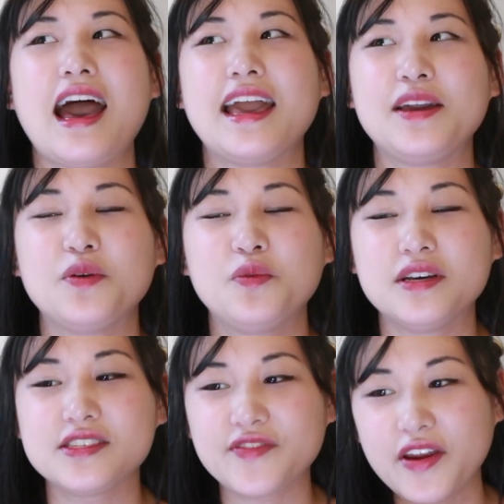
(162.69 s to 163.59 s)
I
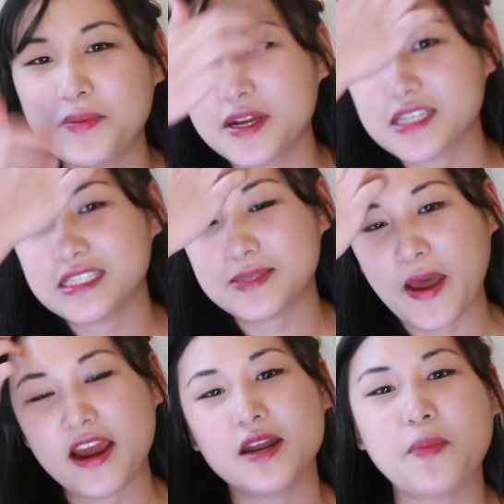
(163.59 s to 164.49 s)
was very much
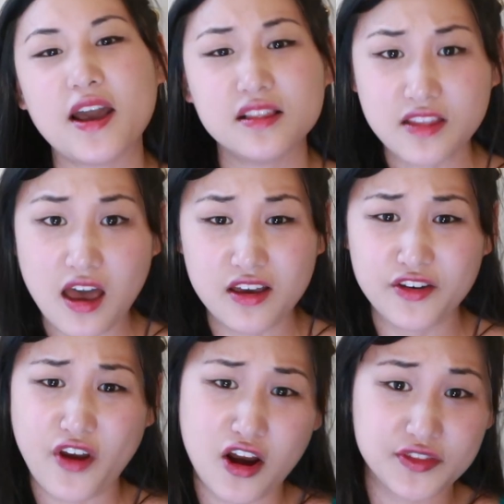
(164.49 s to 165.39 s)
inspired by a lot
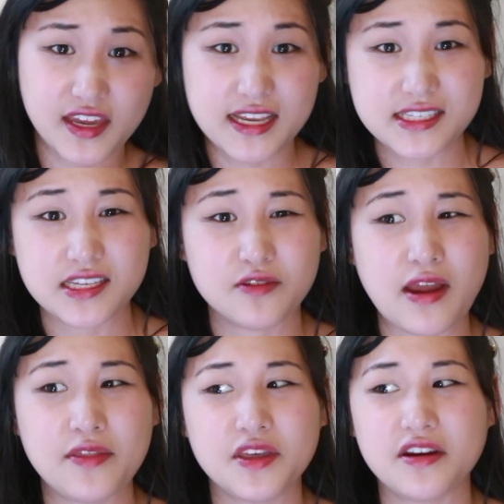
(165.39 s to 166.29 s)
of art that I see
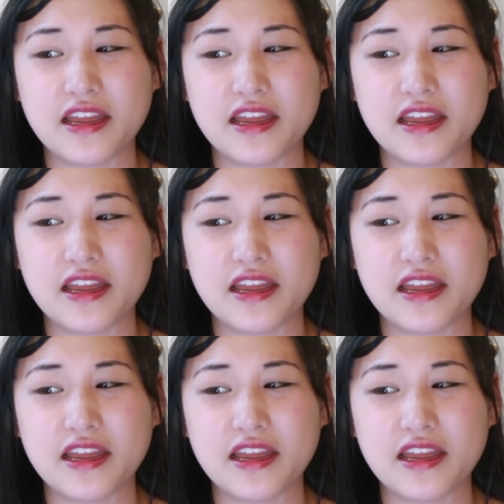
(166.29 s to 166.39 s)
around there,